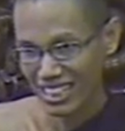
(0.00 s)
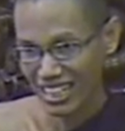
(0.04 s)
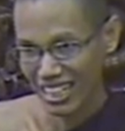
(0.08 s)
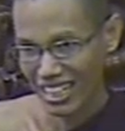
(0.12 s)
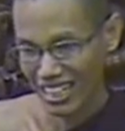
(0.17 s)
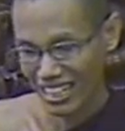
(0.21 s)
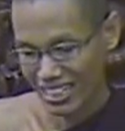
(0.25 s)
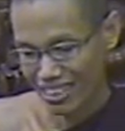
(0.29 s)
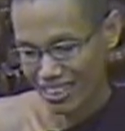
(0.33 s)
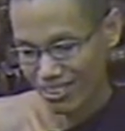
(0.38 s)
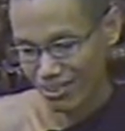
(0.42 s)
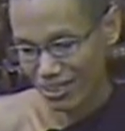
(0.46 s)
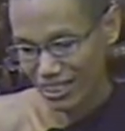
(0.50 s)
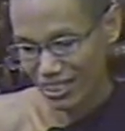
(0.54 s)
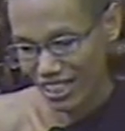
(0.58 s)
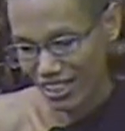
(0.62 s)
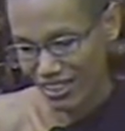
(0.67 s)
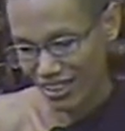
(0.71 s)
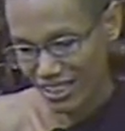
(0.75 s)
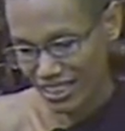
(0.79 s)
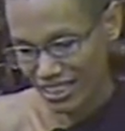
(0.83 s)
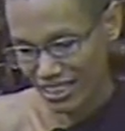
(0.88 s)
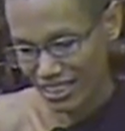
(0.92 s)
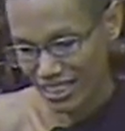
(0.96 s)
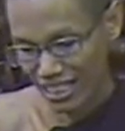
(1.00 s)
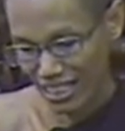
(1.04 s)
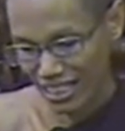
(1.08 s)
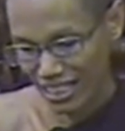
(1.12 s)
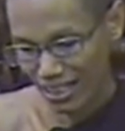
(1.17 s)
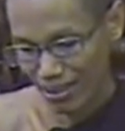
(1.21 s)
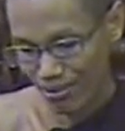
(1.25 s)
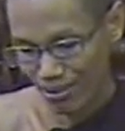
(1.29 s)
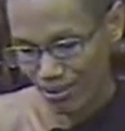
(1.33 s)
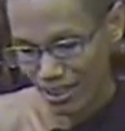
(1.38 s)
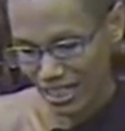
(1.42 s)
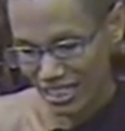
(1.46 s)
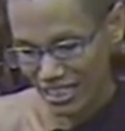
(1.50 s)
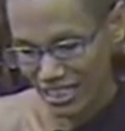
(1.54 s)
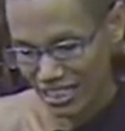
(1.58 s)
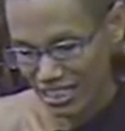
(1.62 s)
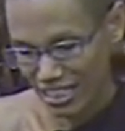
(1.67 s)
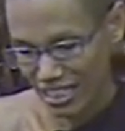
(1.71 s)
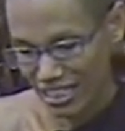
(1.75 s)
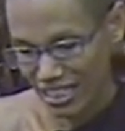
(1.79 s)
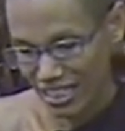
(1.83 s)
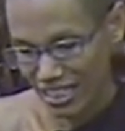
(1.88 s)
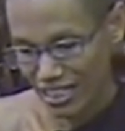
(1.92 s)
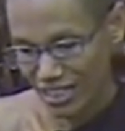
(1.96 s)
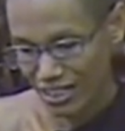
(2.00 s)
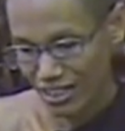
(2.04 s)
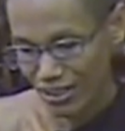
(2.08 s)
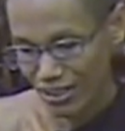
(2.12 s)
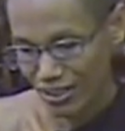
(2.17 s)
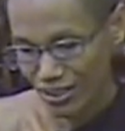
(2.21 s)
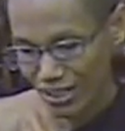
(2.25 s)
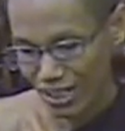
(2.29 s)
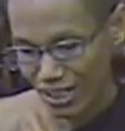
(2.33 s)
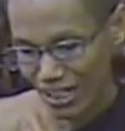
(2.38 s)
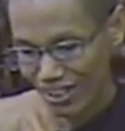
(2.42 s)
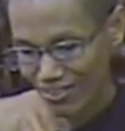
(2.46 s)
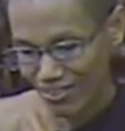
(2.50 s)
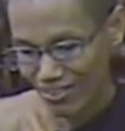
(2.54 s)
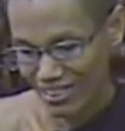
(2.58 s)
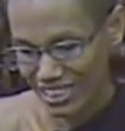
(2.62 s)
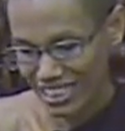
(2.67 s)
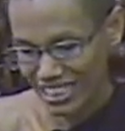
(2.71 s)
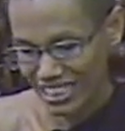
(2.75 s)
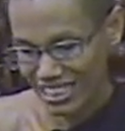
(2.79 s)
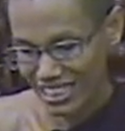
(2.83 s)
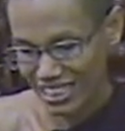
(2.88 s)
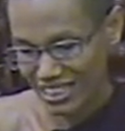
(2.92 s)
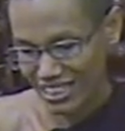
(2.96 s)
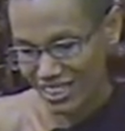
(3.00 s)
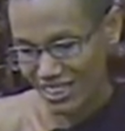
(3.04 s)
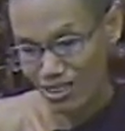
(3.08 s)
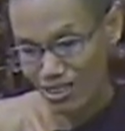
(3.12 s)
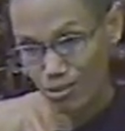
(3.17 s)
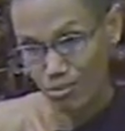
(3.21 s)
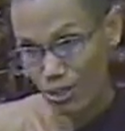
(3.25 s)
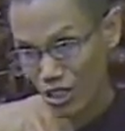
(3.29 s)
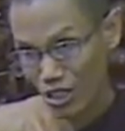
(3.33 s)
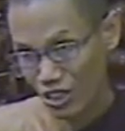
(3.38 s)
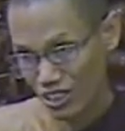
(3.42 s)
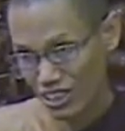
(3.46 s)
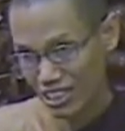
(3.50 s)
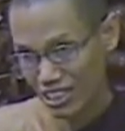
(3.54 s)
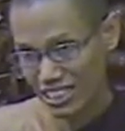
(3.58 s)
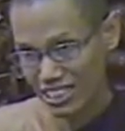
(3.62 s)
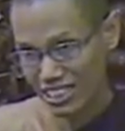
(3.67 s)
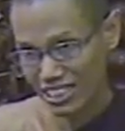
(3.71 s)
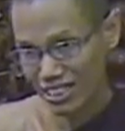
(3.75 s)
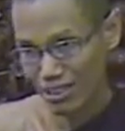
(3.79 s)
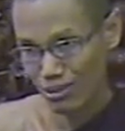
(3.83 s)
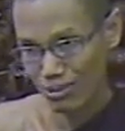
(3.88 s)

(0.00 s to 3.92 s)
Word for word: Uh, if there is avarice, uh, no envy, remorse.